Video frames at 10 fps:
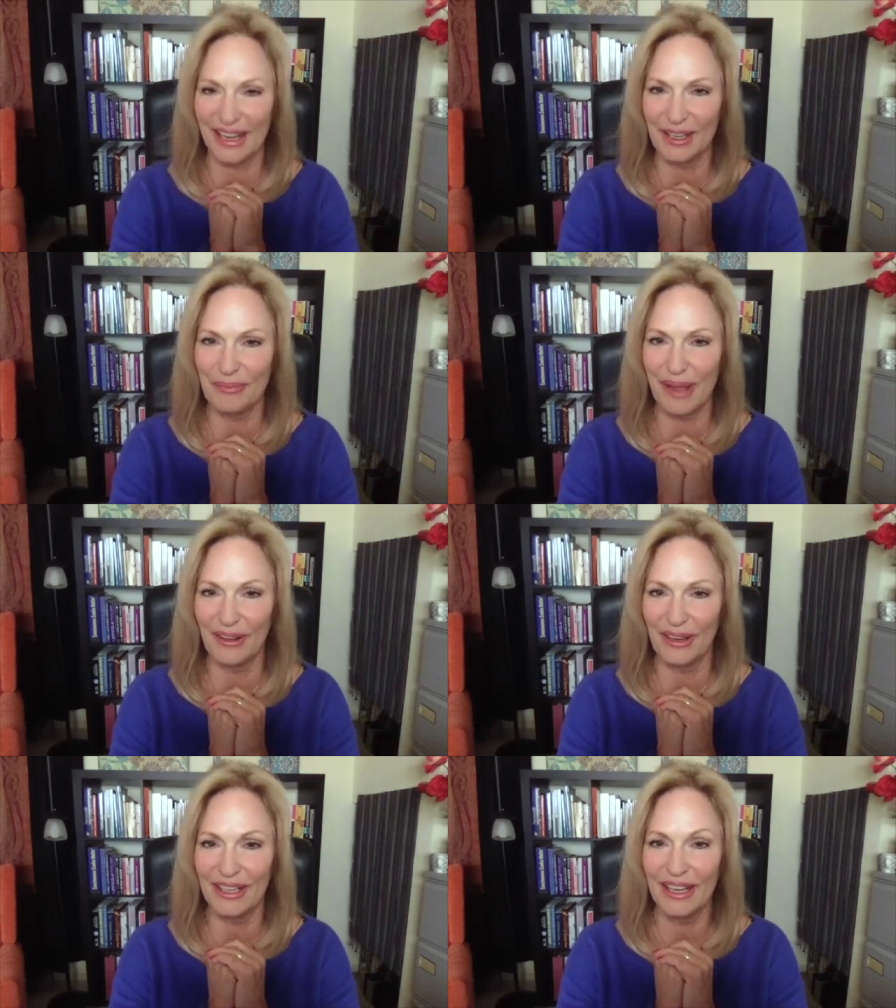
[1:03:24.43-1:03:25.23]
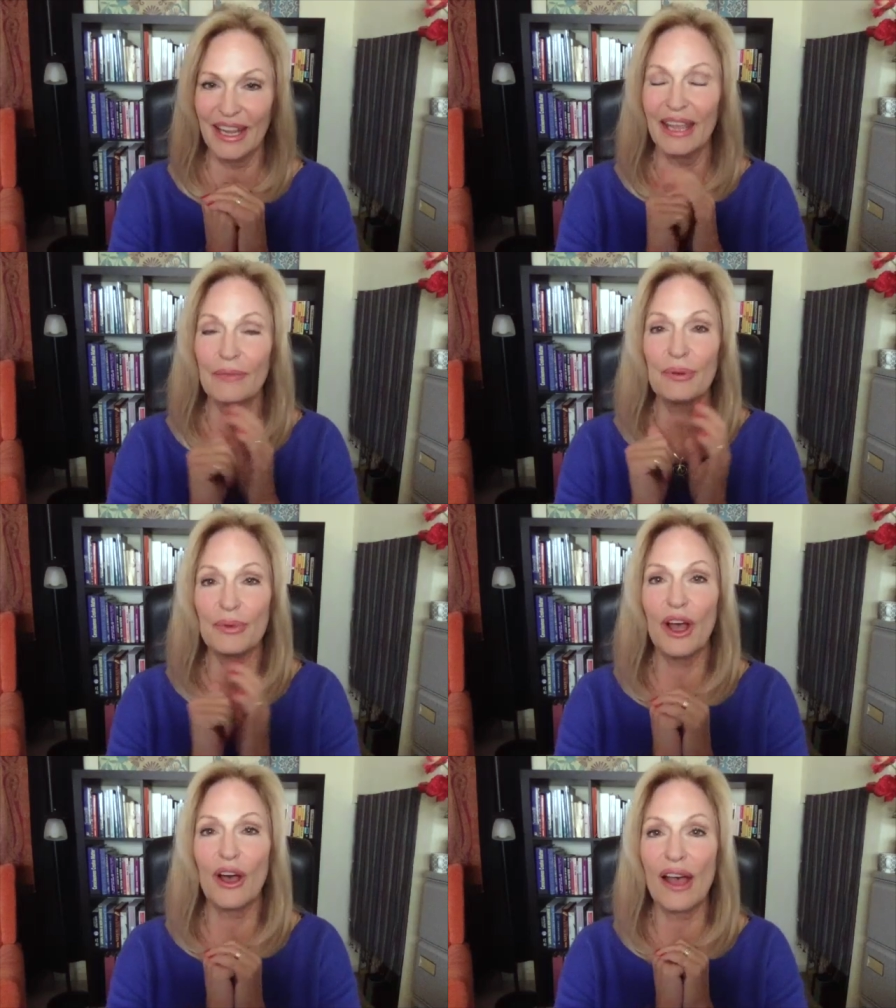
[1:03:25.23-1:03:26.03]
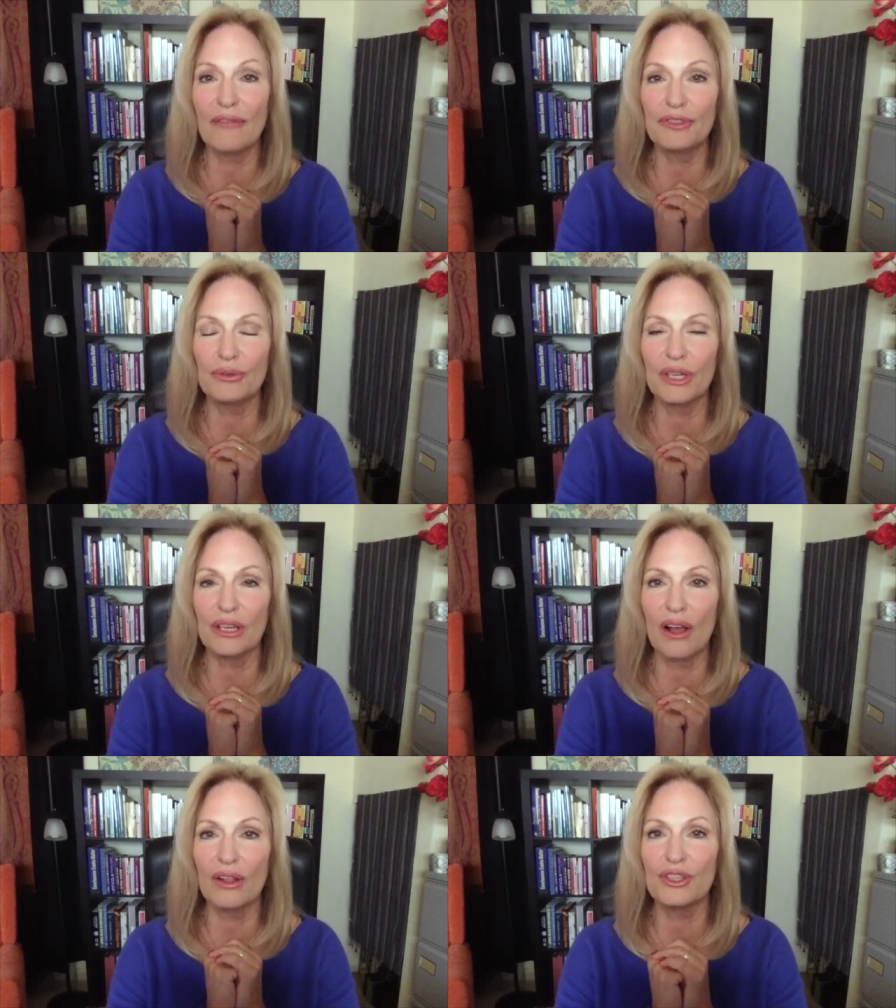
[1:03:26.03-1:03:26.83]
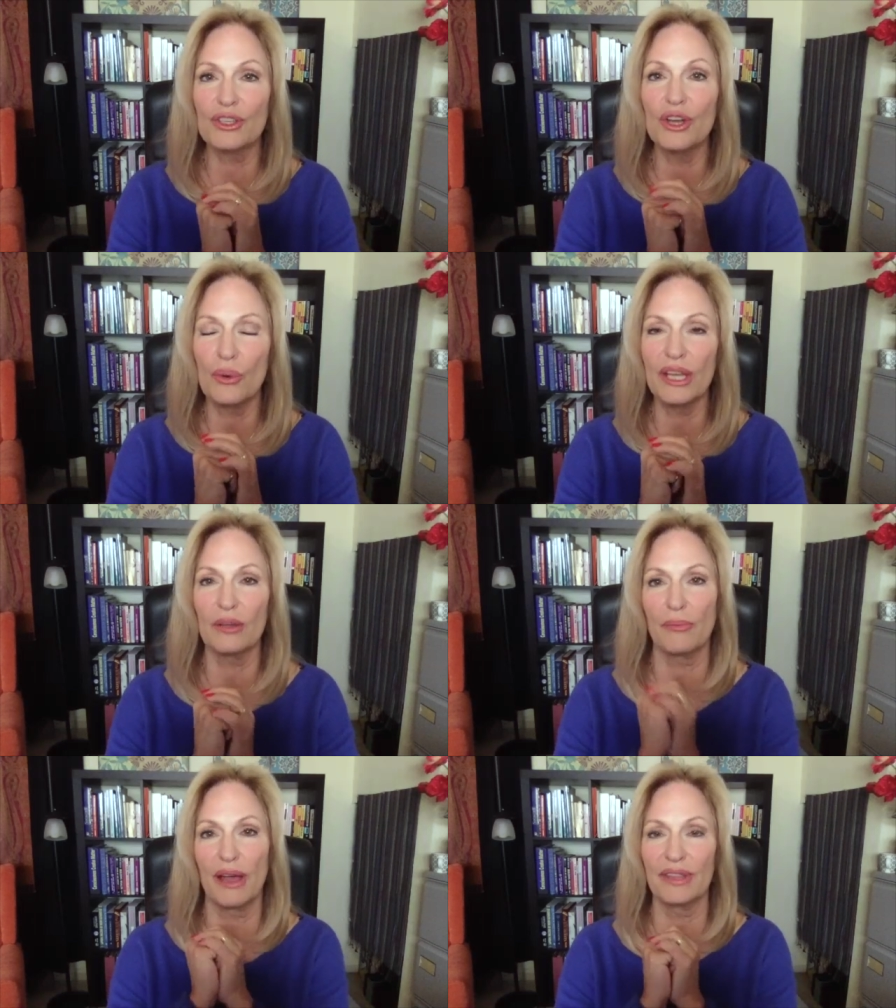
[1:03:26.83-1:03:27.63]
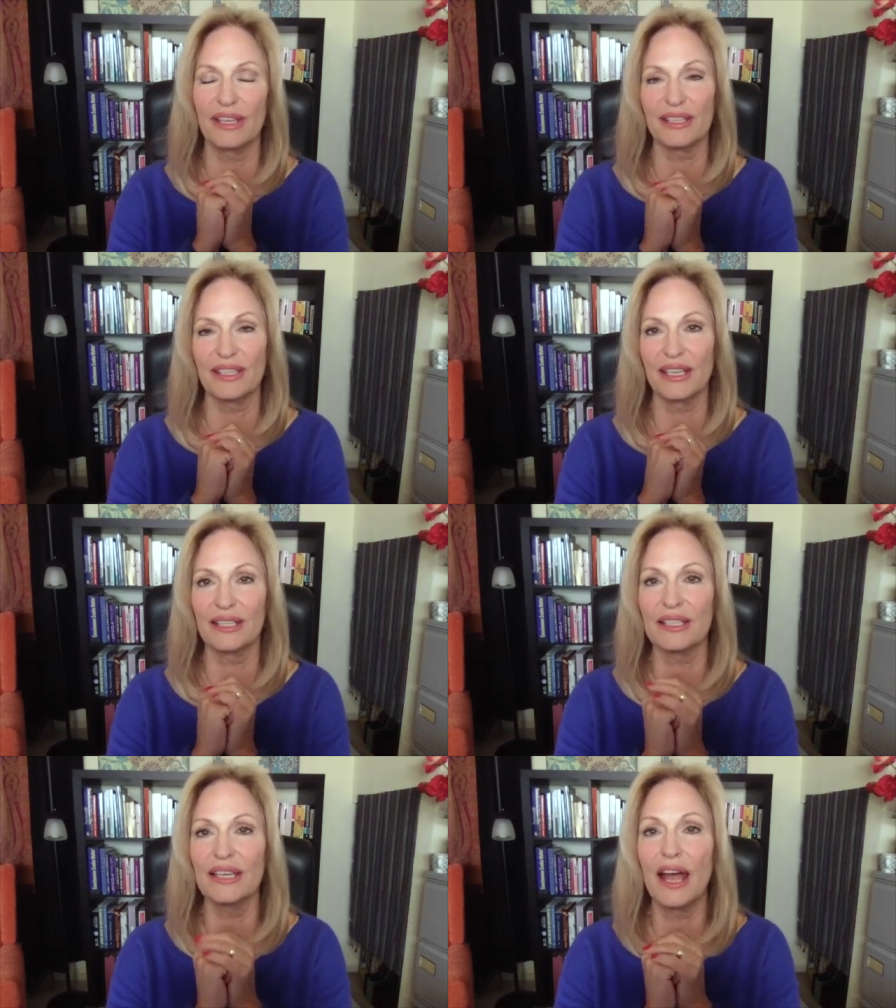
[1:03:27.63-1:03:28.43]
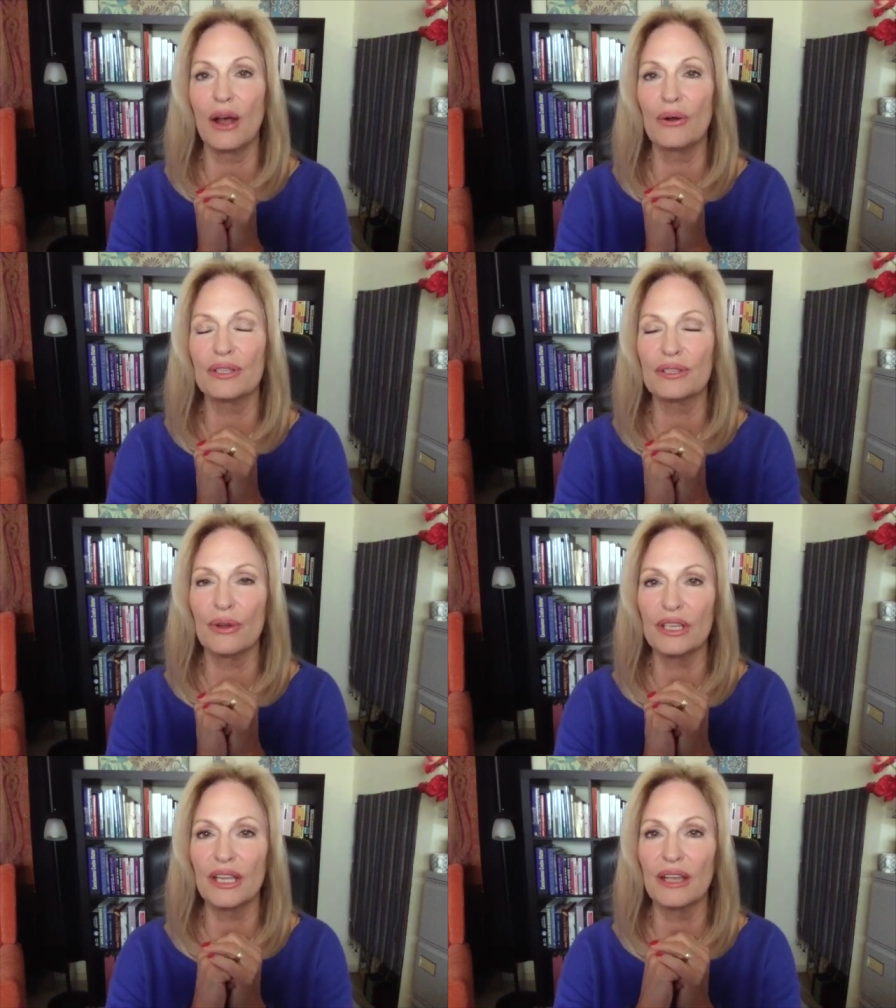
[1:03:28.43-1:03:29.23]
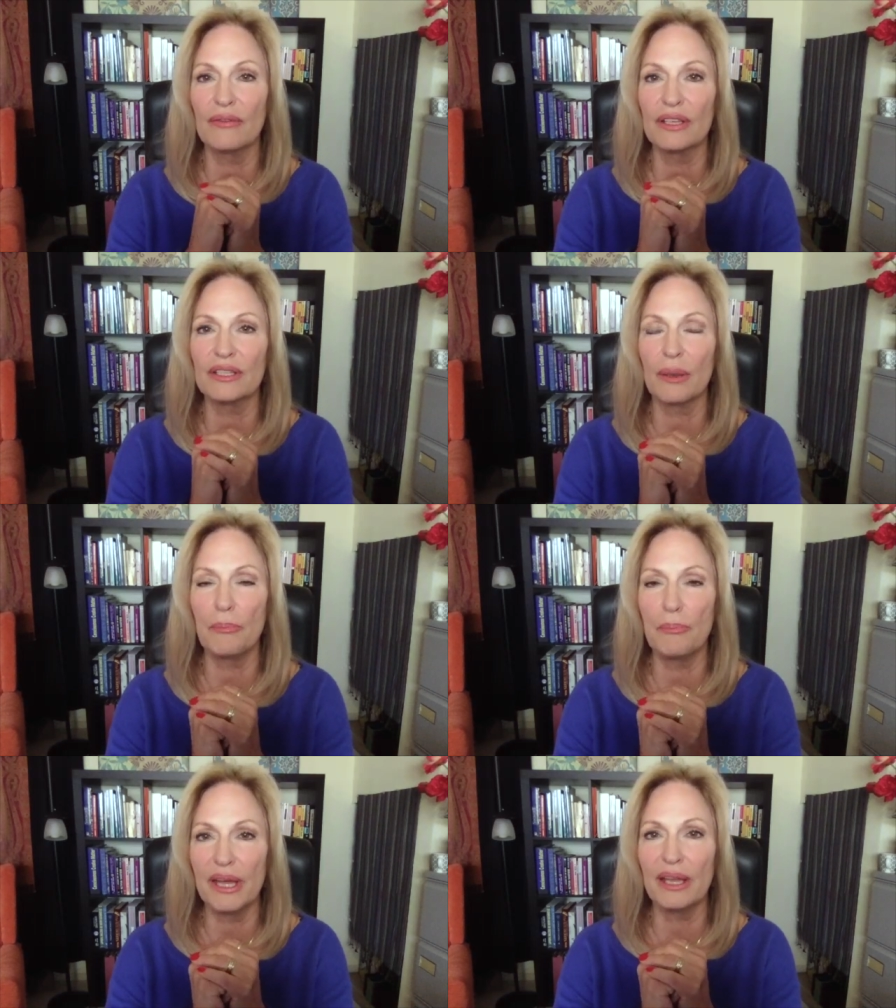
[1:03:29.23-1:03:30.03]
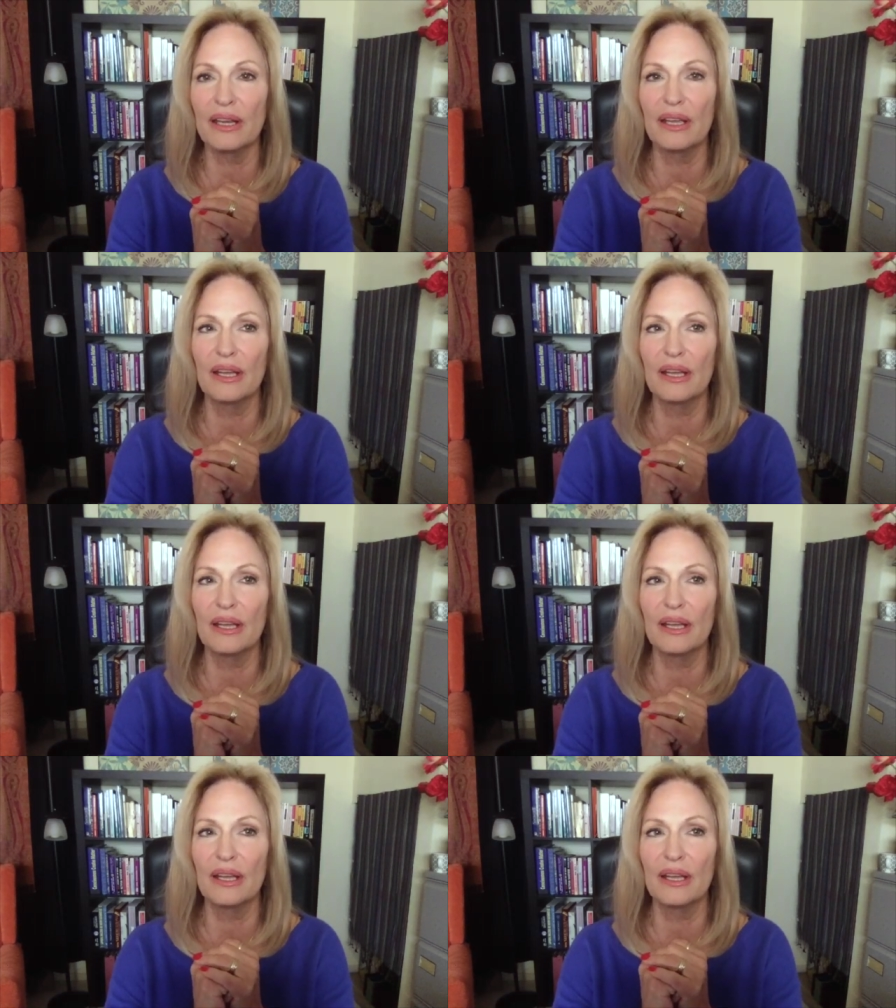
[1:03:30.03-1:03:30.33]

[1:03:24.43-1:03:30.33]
about it. And what we all have to acknowledge, knowing about these things now is going to give us a bit